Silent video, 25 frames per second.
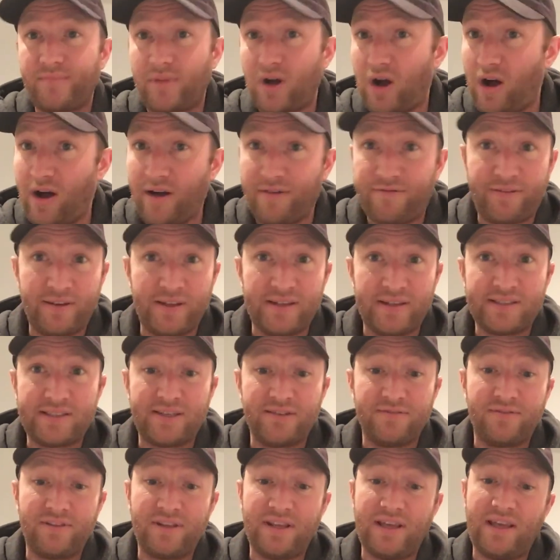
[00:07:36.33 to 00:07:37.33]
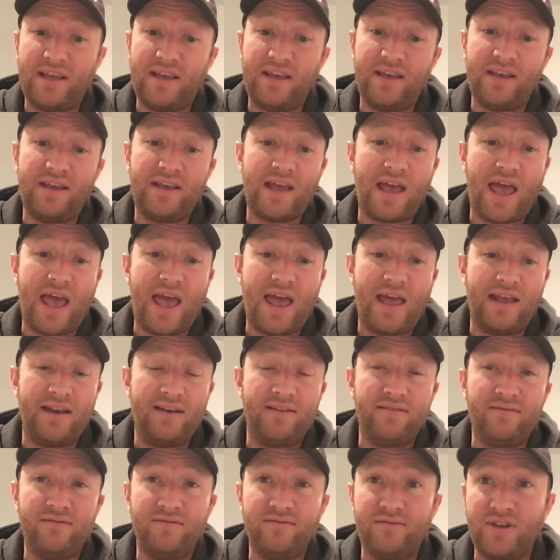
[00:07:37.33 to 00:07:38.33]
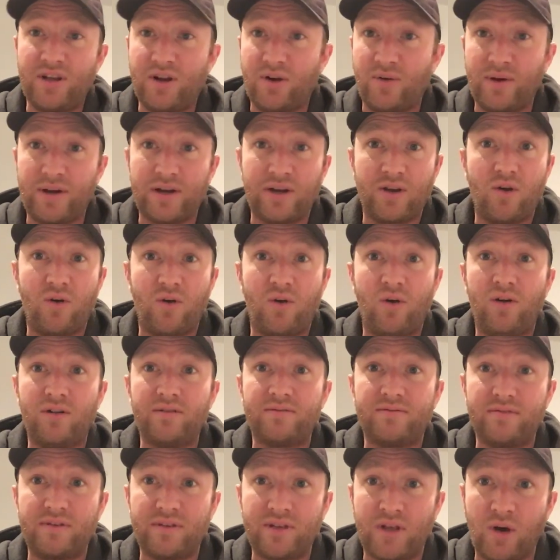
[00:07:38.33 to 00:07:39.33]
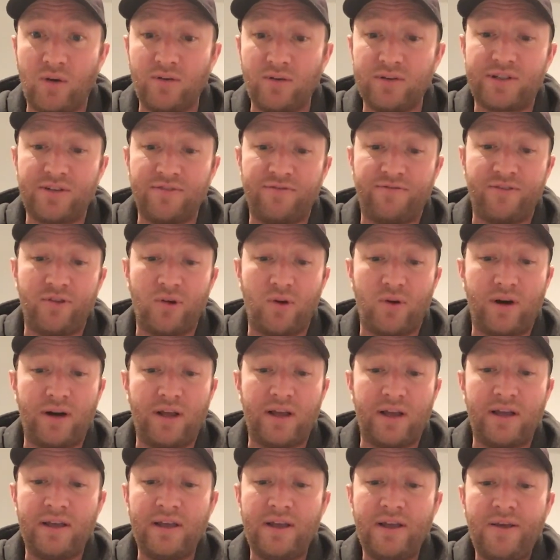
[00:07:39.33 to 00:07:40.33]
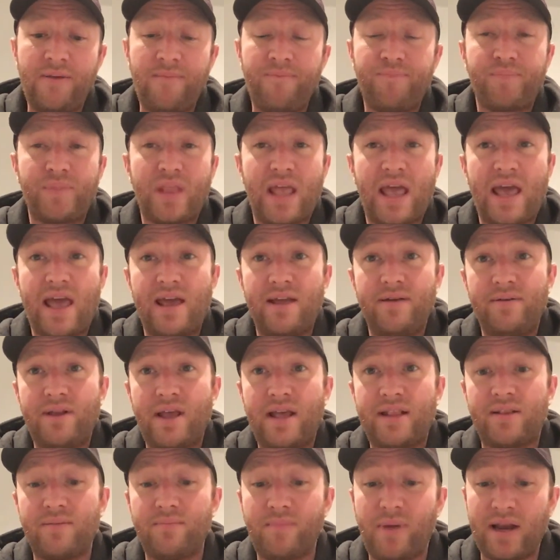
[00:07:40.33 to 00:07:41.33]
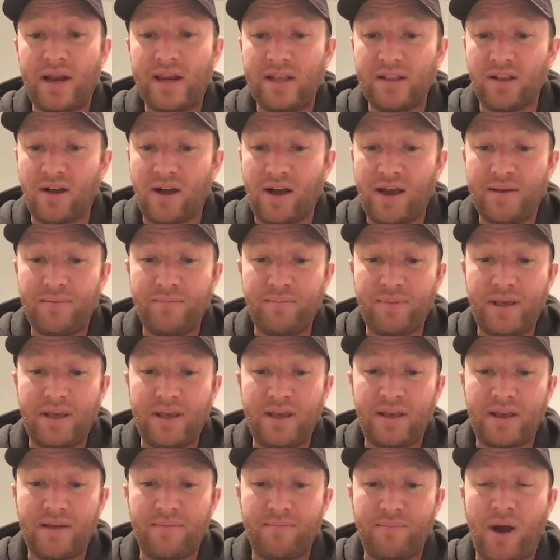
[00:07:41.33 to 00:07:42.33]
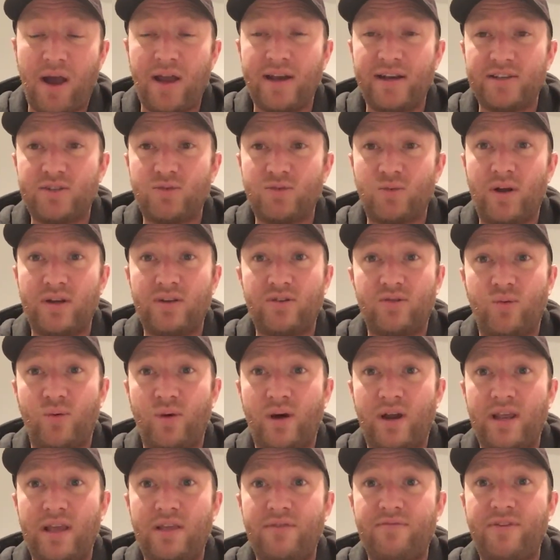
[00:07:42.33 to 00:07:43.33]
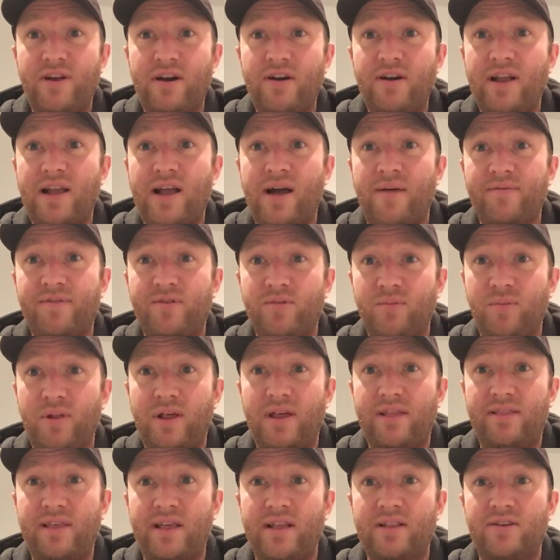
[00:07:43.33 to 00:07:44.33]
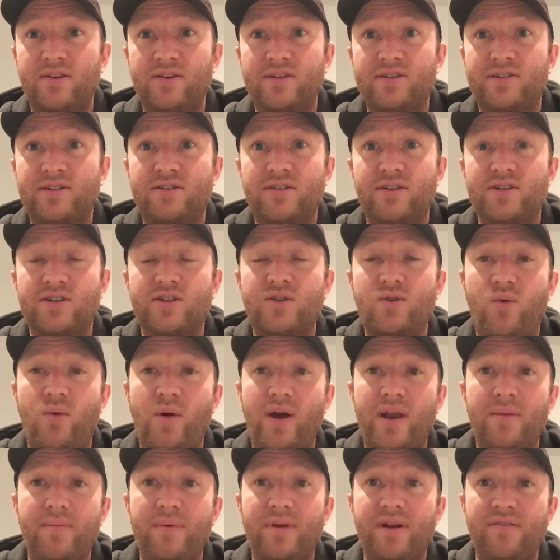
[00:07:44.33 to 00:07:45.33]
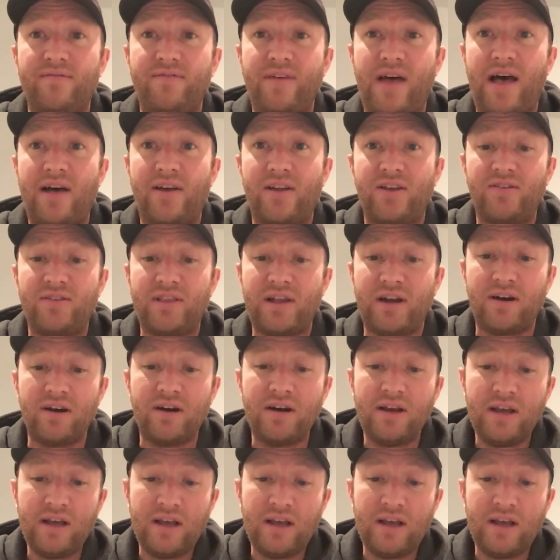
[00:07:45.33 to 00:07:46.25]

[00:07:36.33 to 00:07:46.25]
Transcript: offensively and, you know, in goal, goes to Florida. And at the money line being at minus 120, very comfortable. I think there's quite a bit of value there.